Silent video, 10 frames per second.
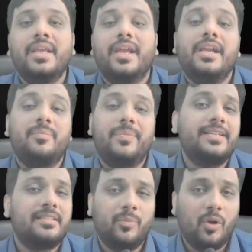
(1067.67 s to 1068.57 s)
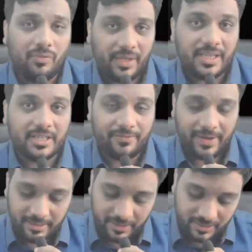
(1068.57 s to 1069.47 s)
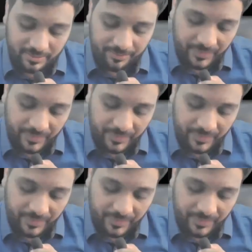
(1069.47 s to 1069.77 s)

It depends upon various factors.